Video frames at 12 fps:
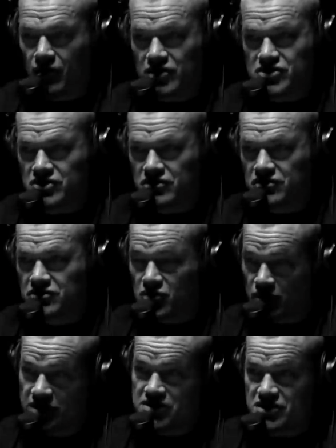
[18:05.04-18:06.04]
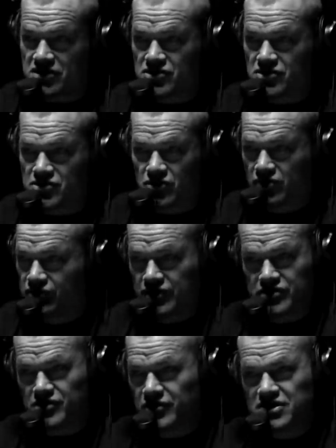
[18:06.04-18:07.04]
once you're yeah. 26 years old,
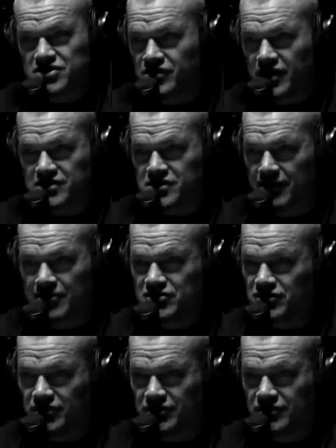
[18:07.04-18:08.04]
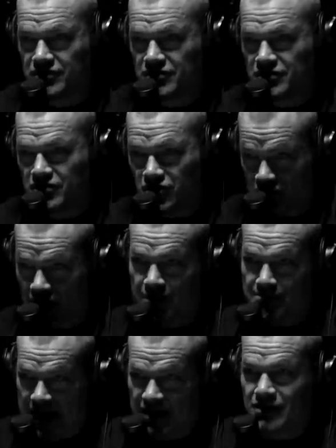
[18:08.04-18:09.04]
there's no Easter eggs coming to you. No. You got to
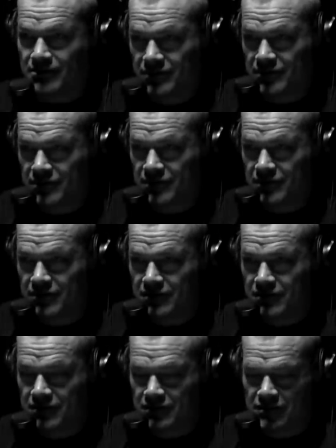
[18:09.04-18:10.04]
make them. Correct.